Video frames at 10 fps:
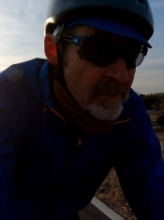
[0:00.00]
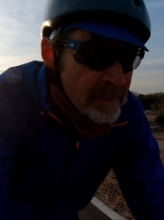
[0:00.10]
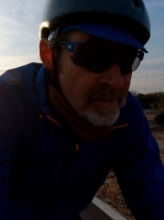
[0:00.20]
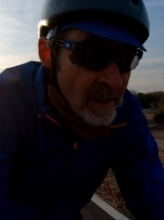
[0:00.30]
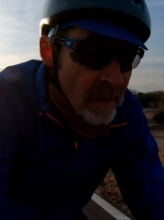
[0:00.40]

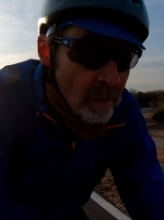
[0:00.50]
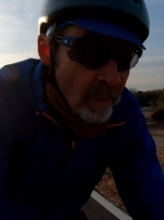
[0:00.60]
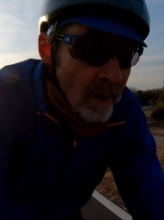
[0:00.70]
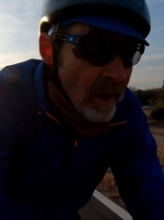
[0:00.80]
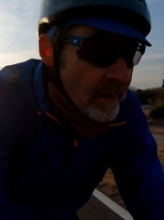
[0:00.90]
So
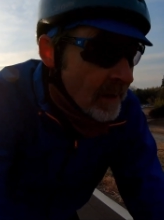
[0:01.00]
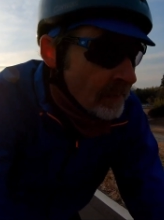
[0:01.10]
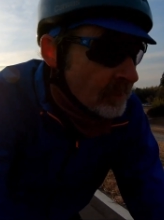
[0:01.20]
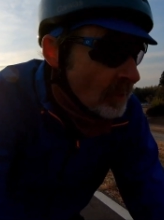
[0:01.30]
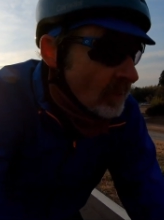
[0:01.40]
I
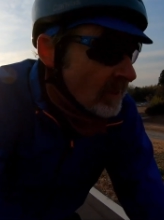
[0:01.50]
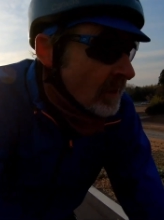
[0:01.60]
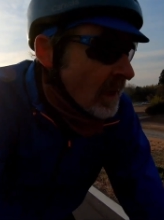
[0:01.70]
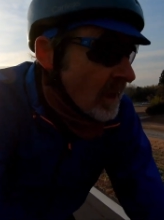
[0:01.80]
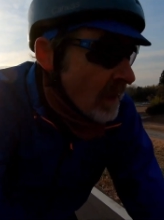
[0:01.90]
am going
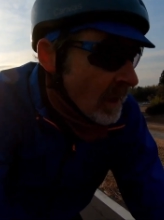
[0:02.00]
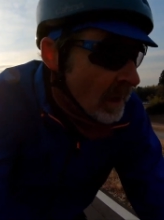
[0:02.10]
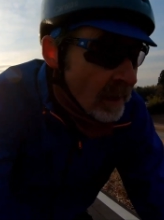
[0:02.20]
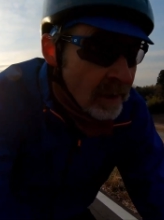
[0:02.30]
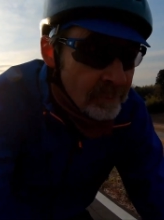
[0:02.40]

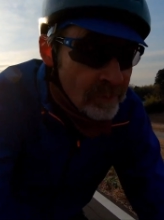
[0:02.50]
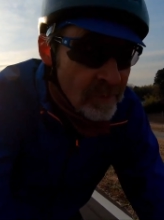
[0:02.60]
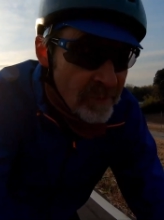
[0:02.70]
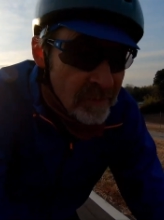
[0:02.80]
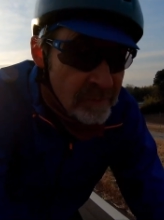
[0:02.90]
up the
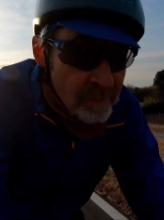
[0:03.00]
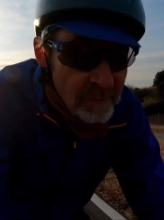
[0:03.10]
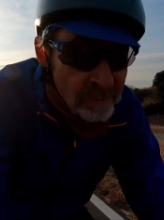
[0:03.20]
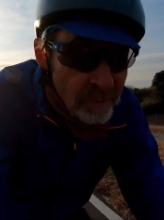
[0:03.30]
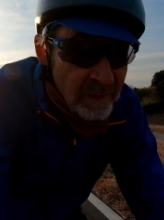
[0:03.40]
river. It's about
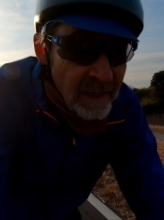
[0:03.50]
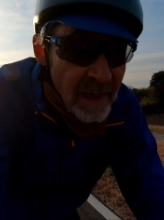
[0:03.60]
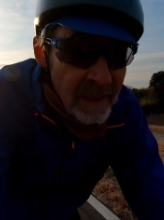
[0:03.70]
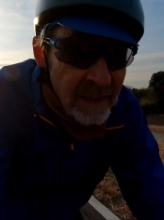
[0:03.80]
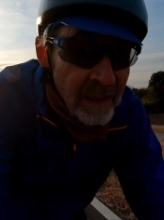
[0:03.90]

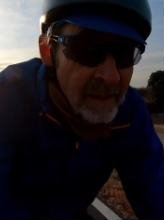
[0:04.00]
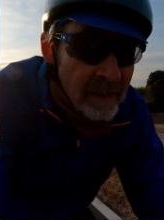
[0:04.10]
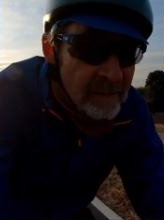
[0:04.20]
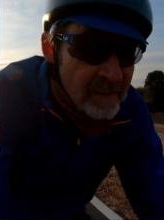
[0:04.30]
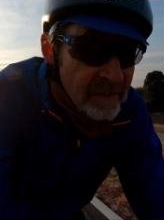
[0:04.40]
20k
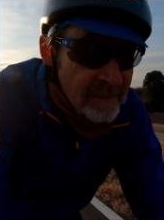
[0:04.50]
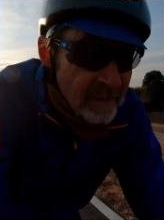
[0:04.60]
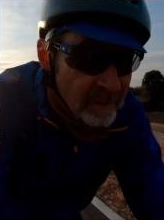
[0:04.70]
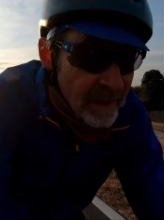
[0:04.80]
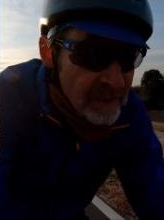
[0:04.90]
to this
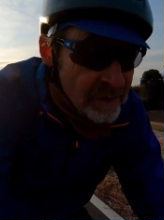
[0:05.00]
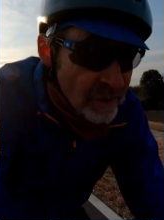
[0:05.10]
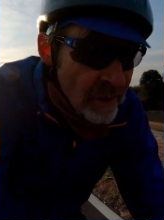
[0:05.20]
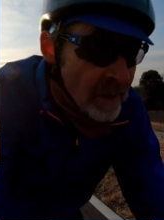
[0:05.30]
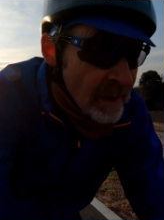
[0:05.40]

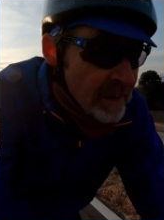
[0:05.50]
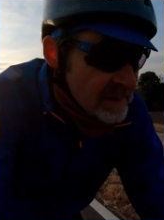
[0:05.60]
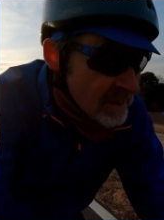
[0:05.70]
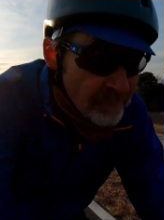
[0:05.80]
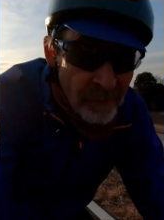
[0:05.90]
location,
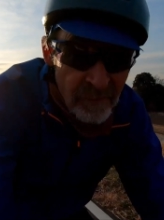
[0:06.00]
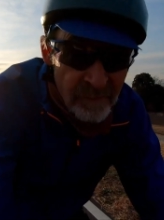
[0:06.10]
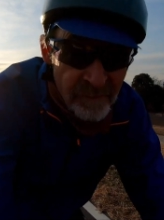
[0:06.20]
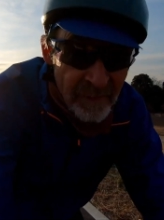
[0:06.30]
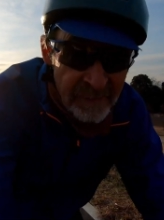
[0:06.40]
see if I can
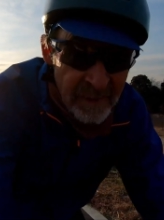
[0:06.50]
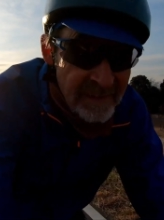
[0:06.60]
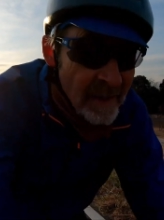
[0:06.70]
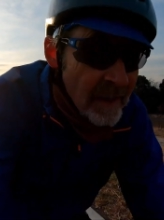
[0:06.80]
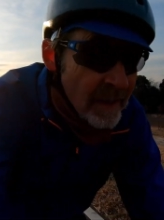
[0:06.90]
find
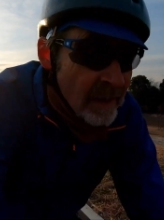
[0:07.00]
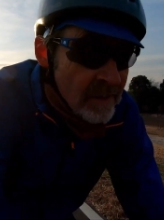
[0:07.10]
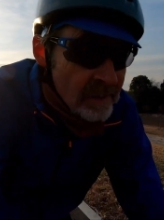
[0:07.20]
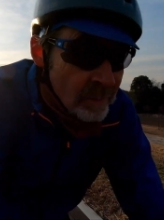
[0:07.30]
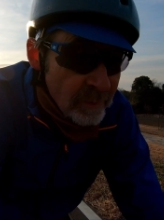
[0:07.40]
it.
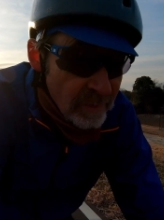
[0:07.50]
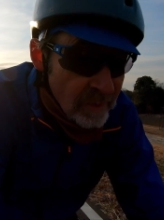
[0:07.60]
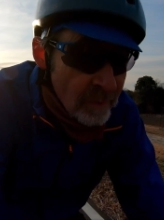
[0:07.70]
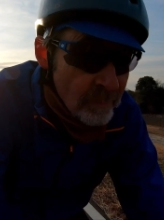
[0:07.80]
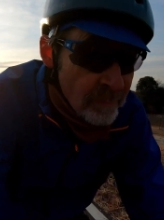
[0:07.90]
So why don't you
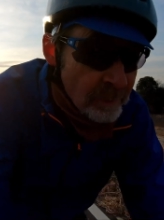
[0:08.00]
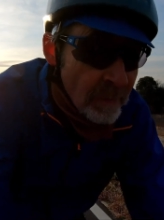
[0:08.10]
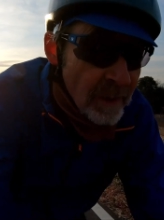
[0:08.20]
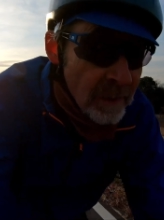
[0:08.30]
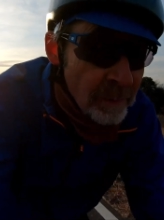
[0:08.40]
come with me?
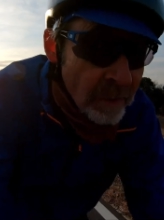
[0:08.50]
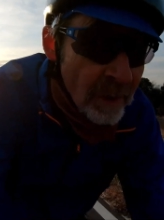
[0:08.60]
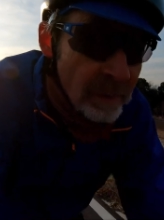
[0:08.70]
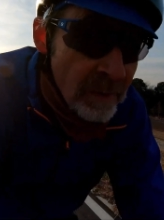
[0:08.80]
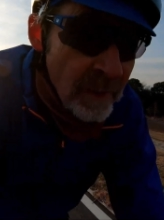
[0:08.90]
Here we go.